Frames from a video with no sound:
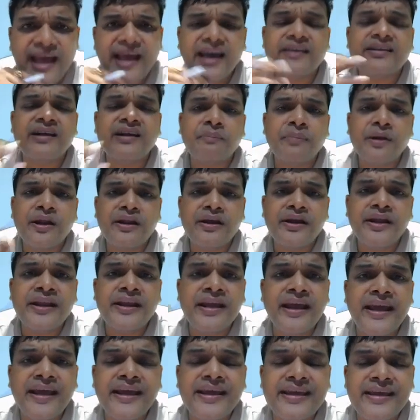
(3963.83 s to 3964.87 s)
Example,
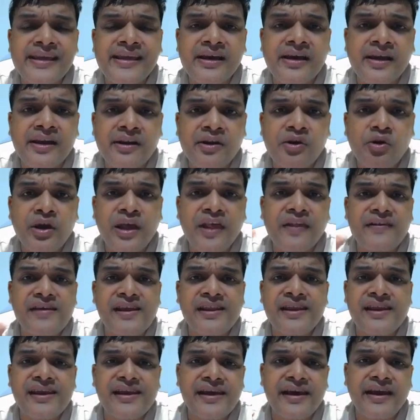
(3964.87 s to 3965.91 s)
in a year, okay,
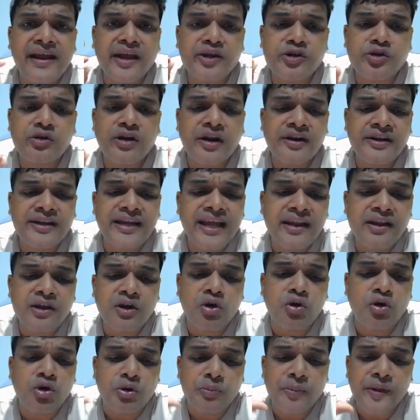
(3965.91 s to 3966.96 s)
in a year I should earn 10
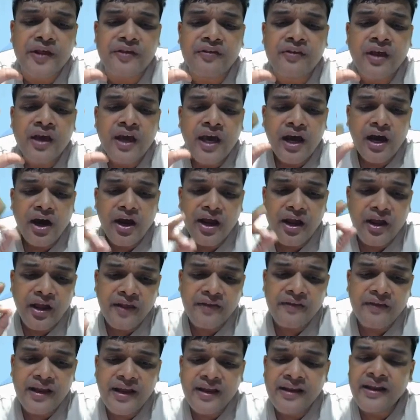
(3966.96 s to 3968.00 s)
crore rupees.
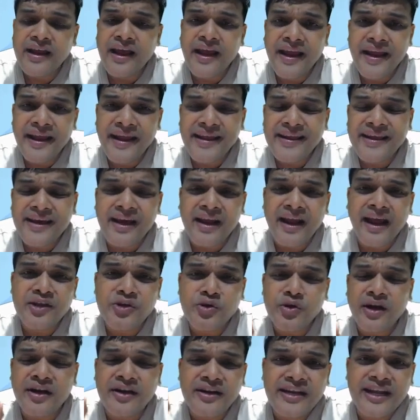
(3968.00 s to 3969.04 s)
Okay, in a year I
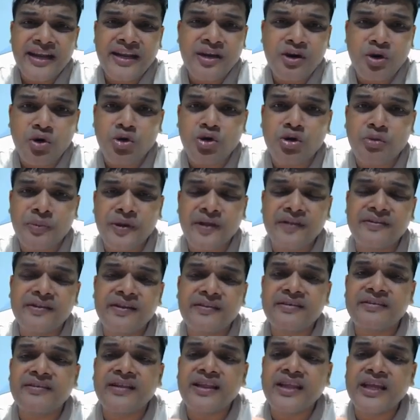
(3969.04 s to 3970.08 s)
should earn 10 crore rupees.
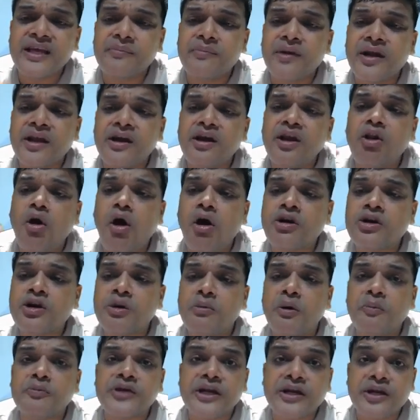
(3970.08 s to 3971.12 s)
This is nothing but a
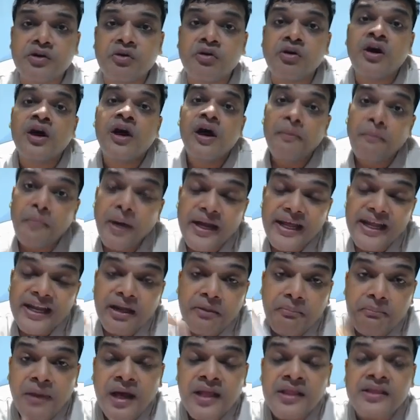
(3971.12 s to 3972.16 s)
long-term objective. But in
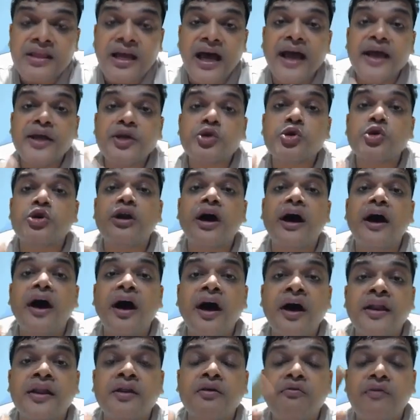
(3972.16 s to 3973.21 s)
a month I should
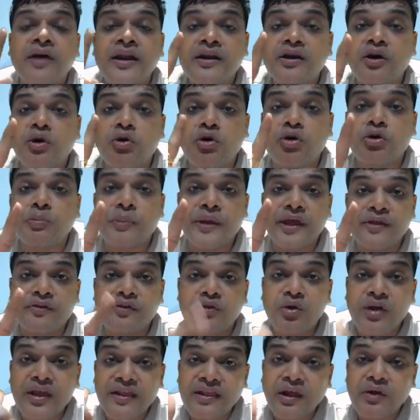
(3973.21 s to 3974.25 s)
earn 1 crore rupees.
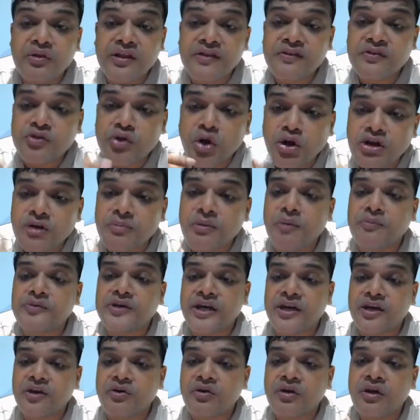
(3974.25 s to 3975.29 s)
Okay, now this is short-term
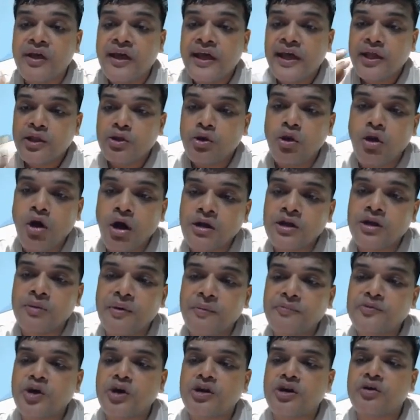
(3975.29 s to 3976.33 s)
objective. So long-term
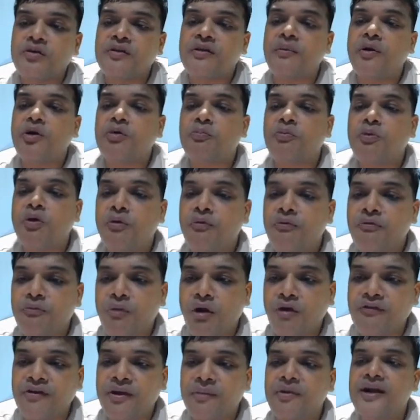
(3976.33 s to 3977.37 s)
objective is about
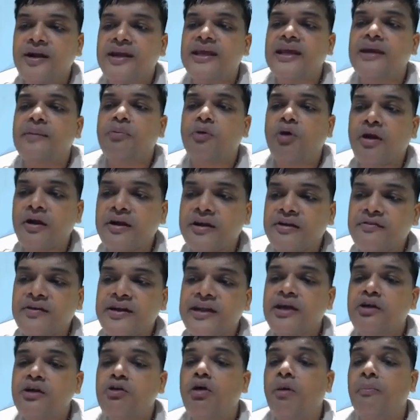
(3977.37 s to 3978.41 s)
profitability,
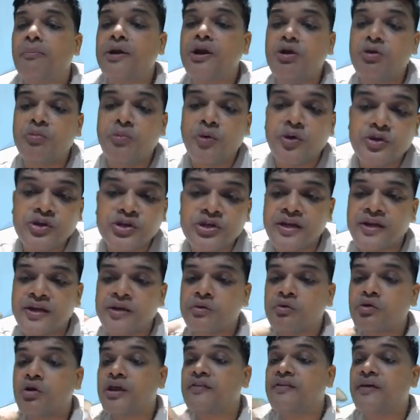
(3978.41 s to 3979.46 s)
productivity, competitive
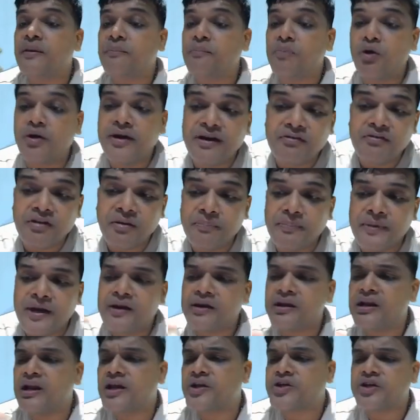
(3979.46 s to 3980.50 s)
position. Okay, employee
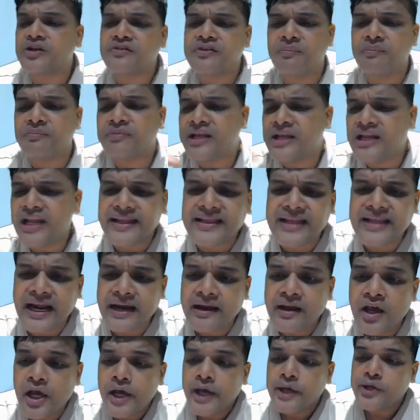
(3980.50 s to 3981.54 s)
development, relations, something like
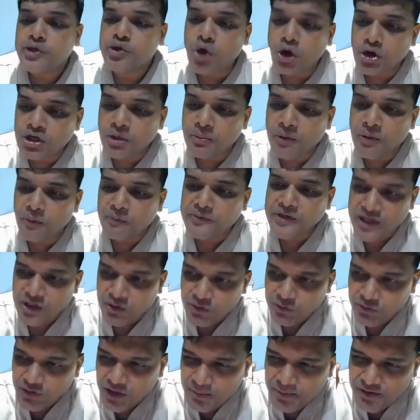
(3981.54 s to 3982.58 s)
that. Short-term
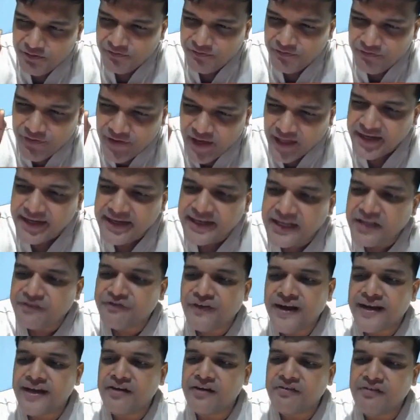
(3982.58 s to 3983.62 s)
objective will be very
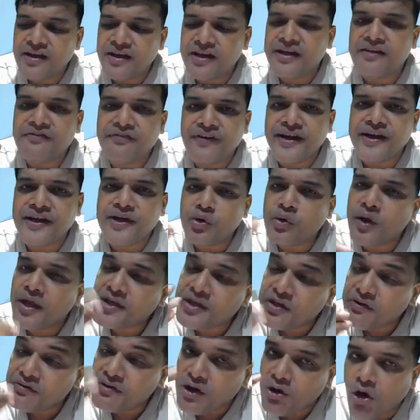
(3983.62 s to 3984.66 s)
defined to
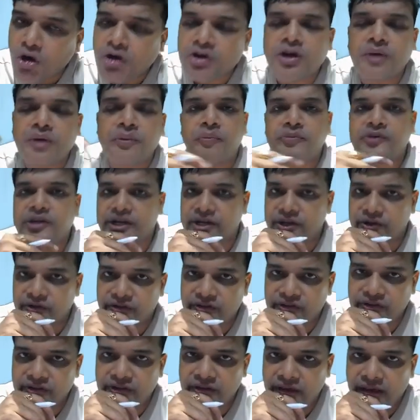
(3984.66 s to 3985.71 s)
achieve the long-term
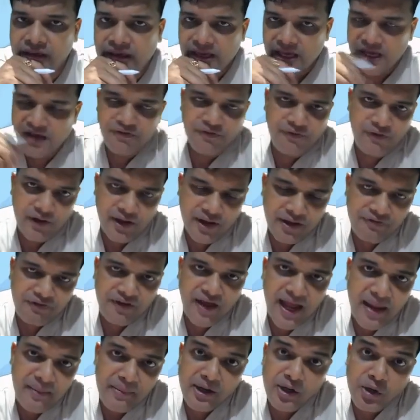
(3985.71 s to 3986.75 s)
objectives. If
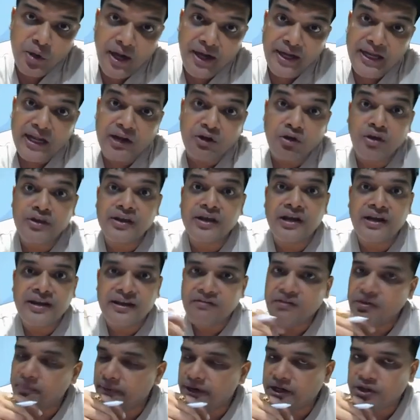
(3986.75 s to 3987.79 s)
I am into a technological
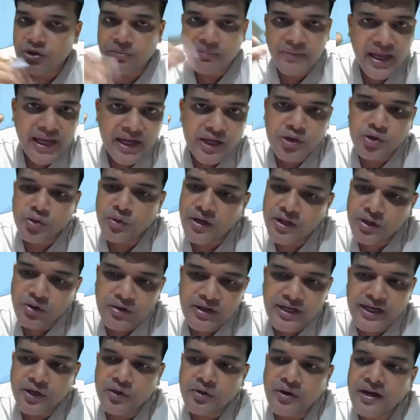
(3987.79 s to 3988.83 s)
development, so make it sure you
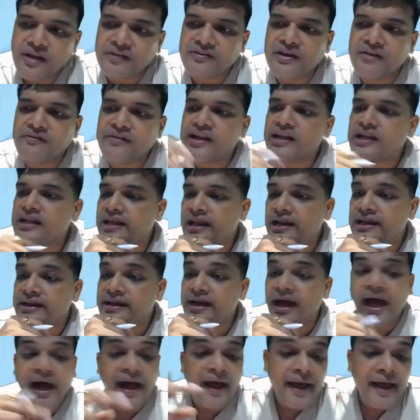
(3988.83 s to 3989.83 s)
need to understand very clearly.